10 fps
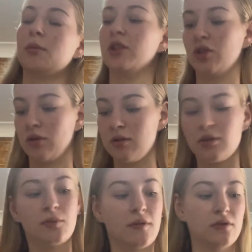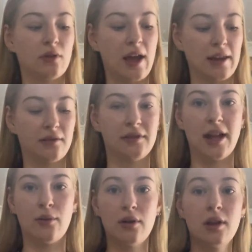shouldn't because we've still got to add the
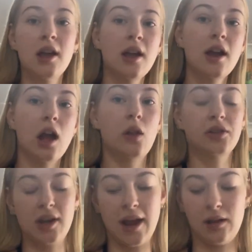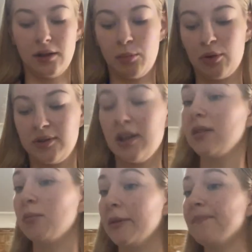flour. I lost a nail in the process,
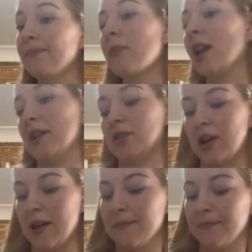but it's okay.